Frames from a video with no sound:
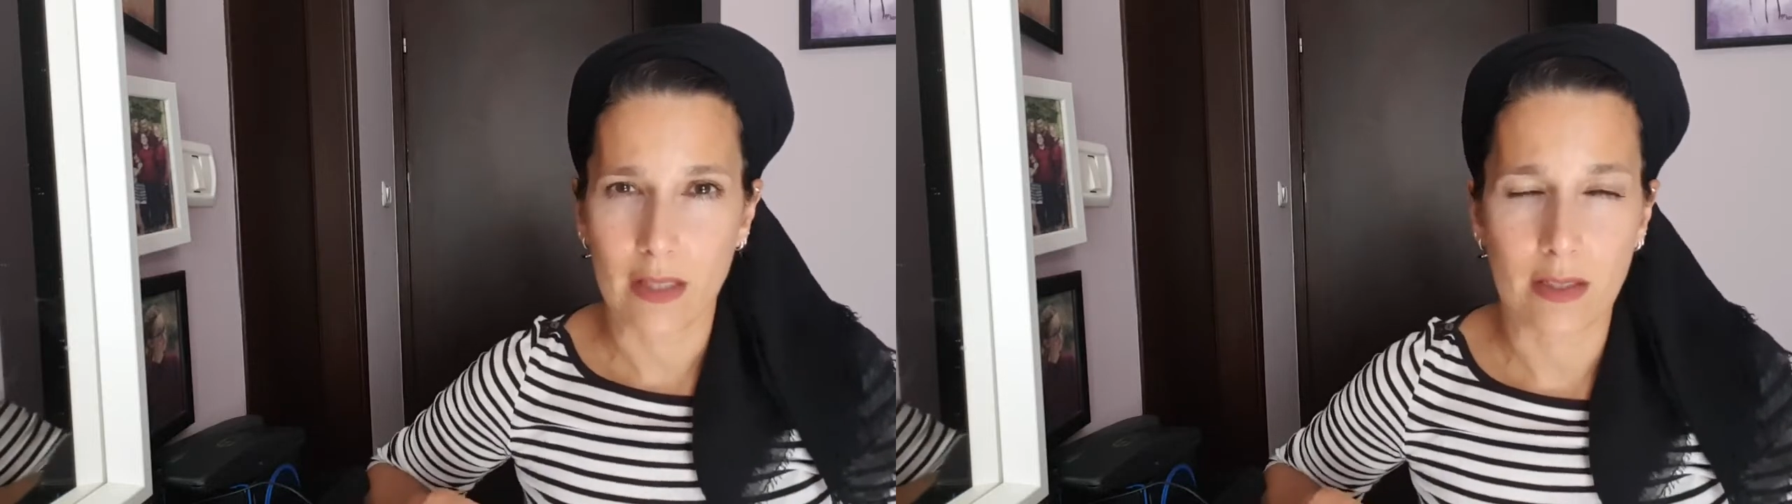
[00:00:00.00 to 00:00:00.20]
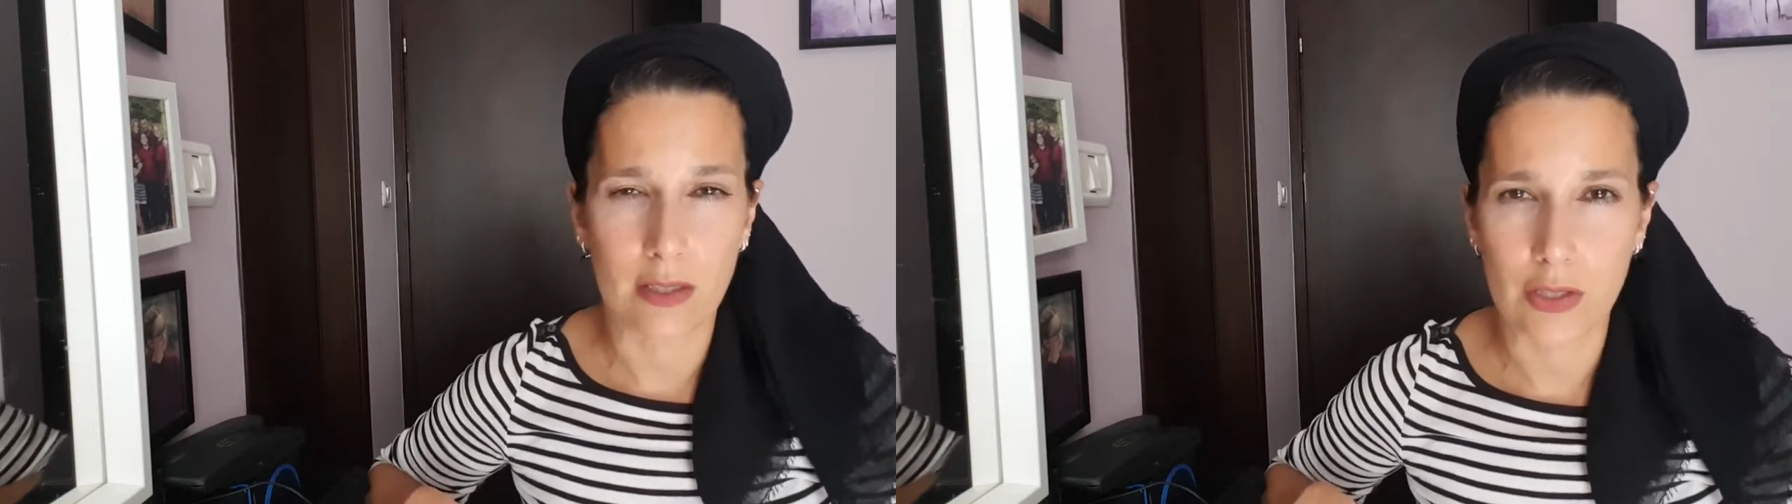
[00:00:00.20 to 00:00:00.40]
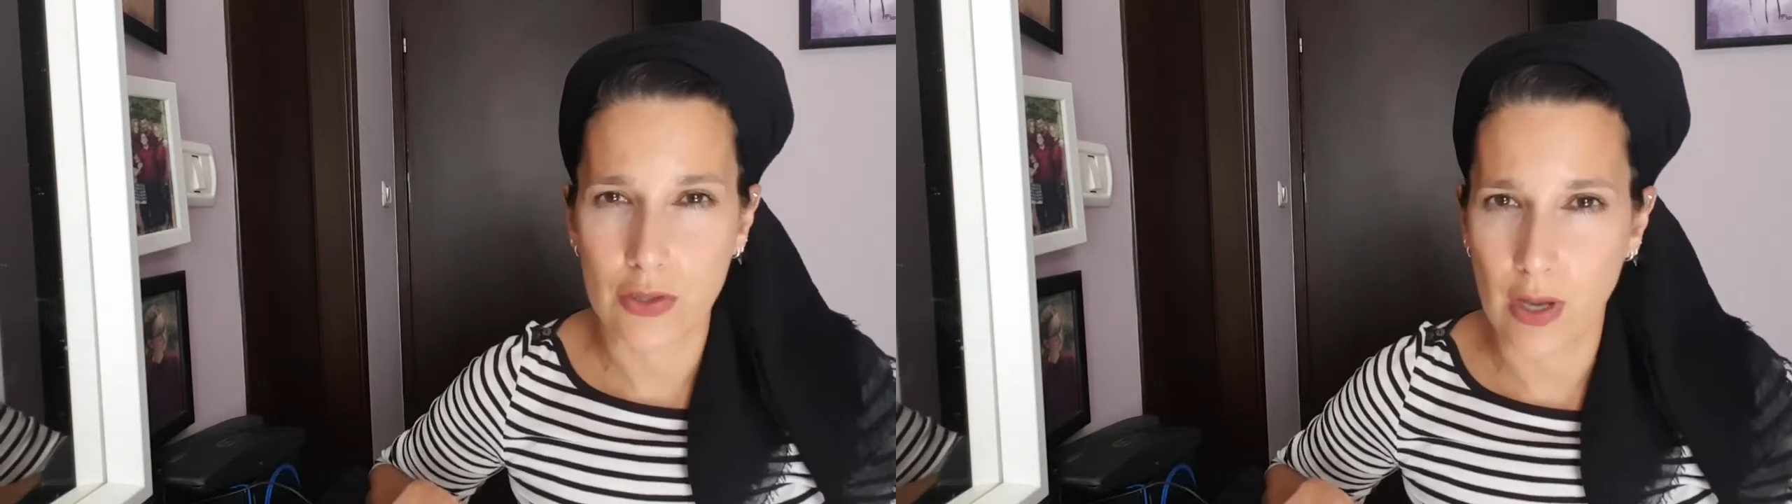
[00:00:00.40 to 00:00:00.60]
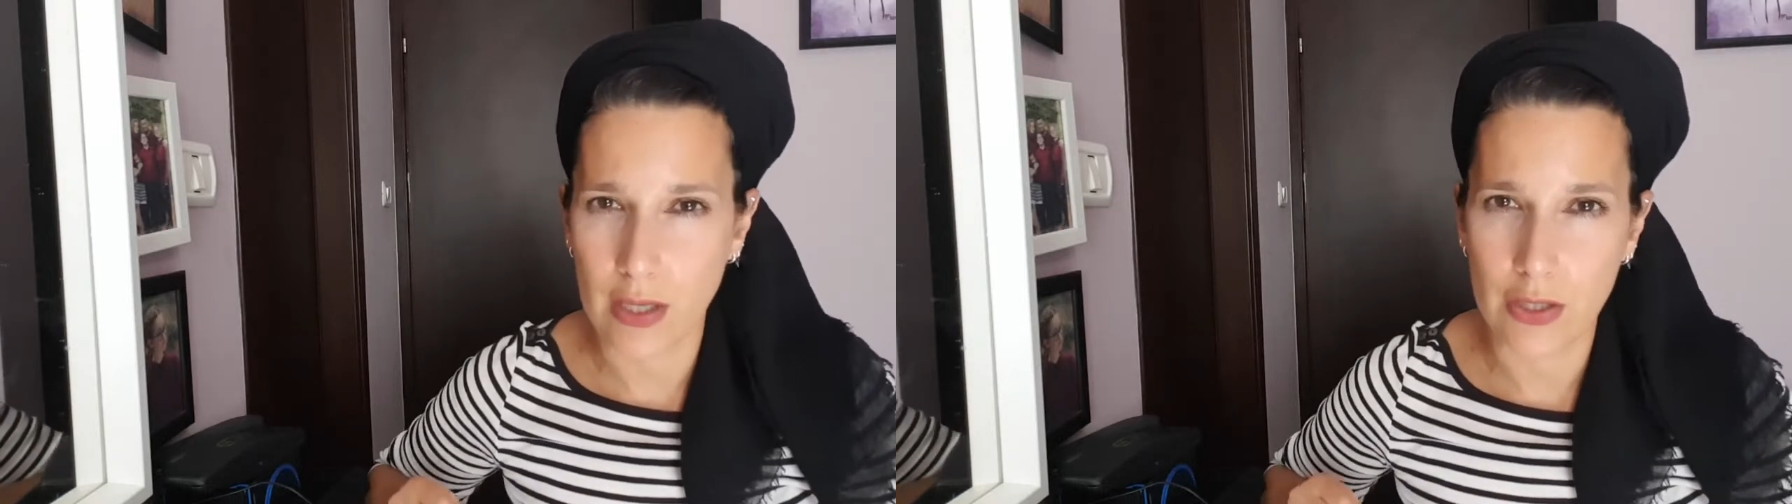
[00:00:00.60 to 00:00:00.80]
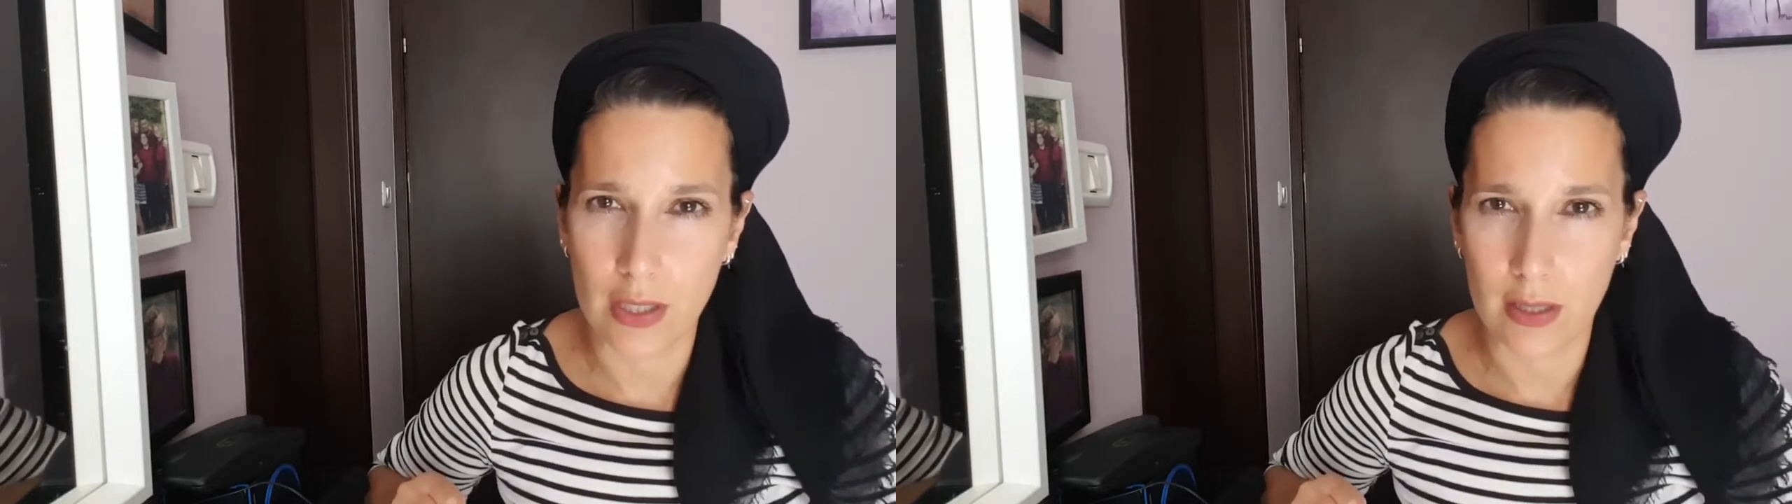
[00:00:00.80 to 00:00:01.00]
the
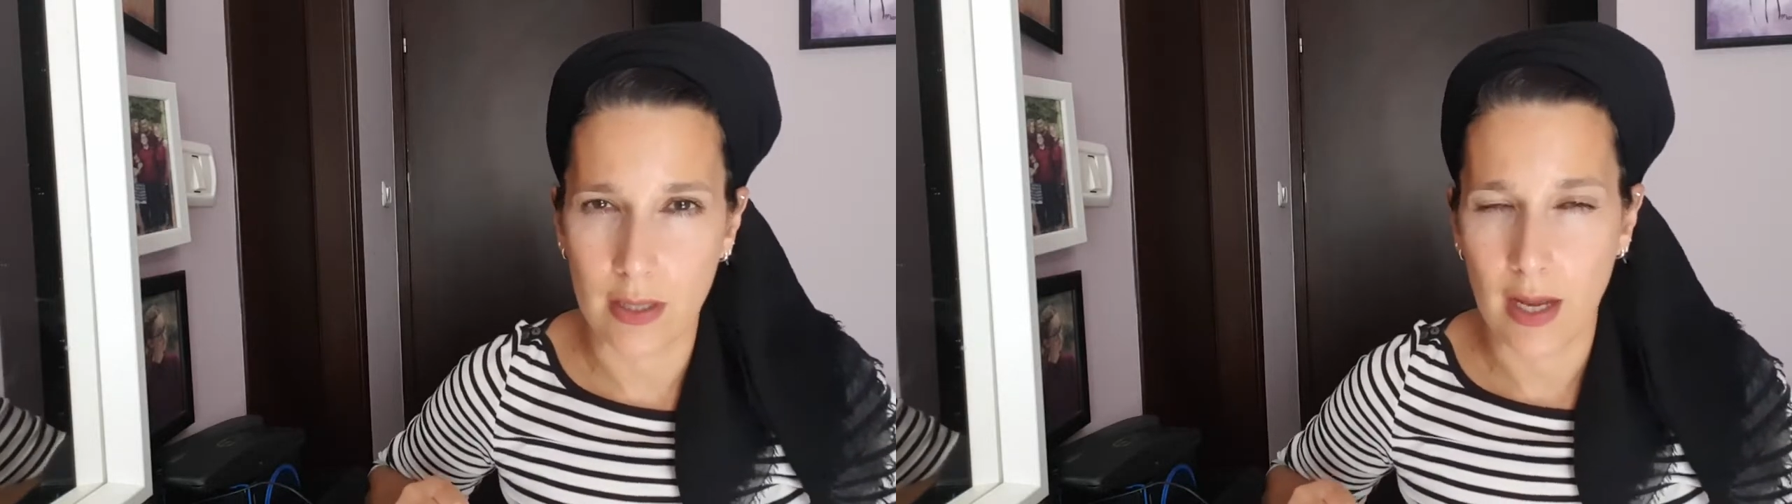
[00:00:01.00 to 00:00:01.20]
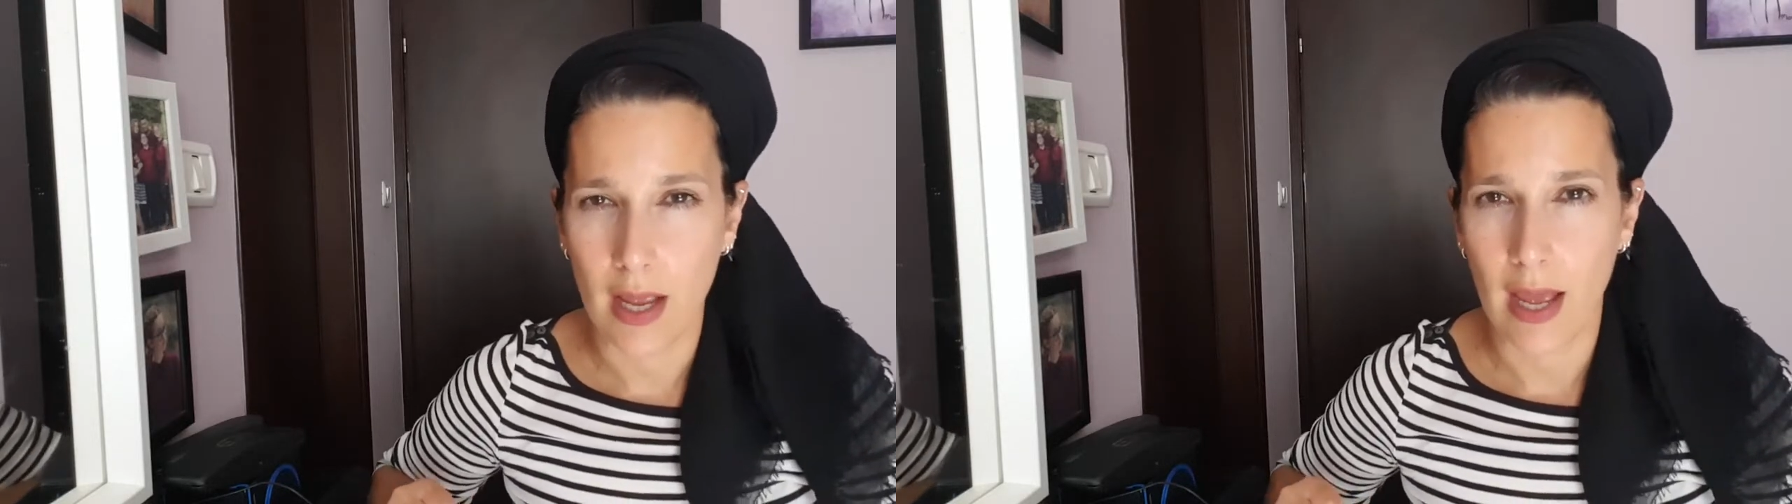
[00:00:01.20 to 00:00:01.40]
destruction